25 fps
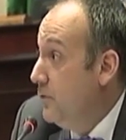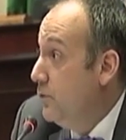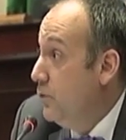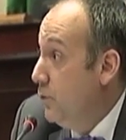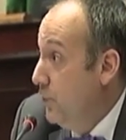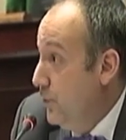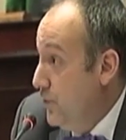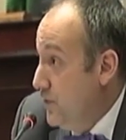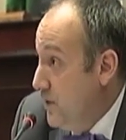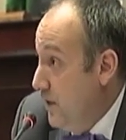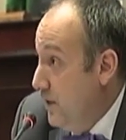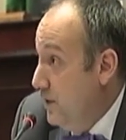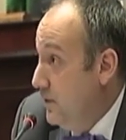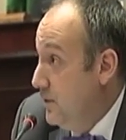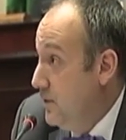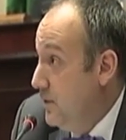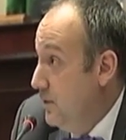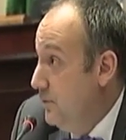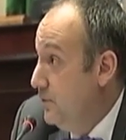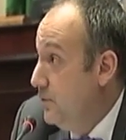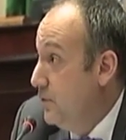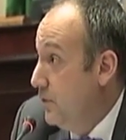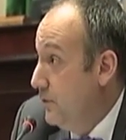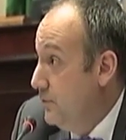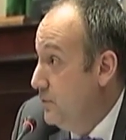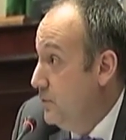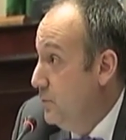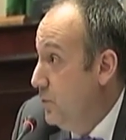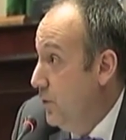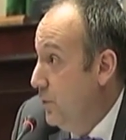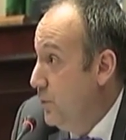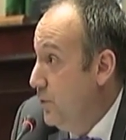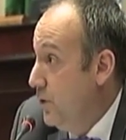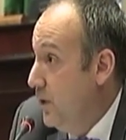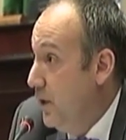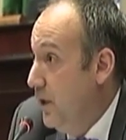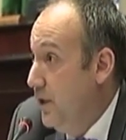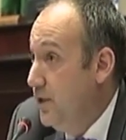as representatives of the
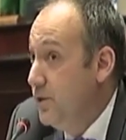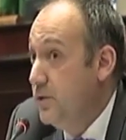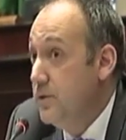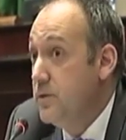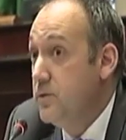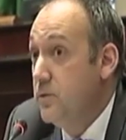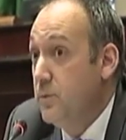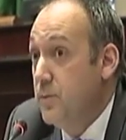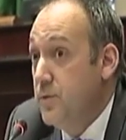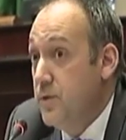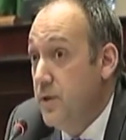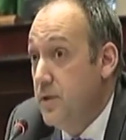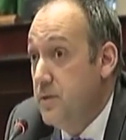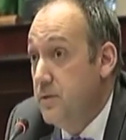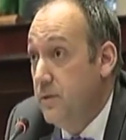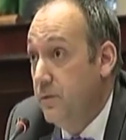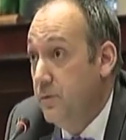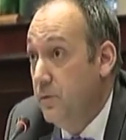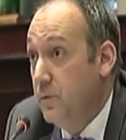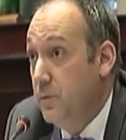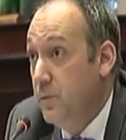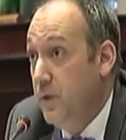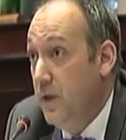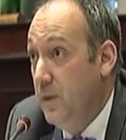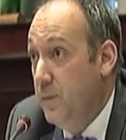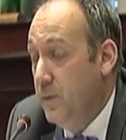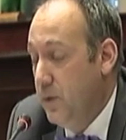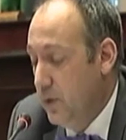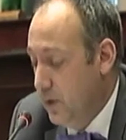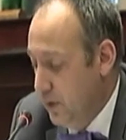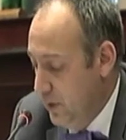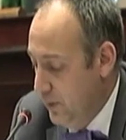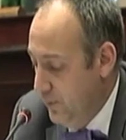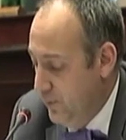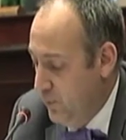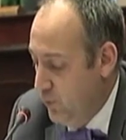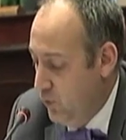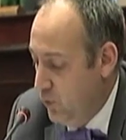populations, representatives of the people,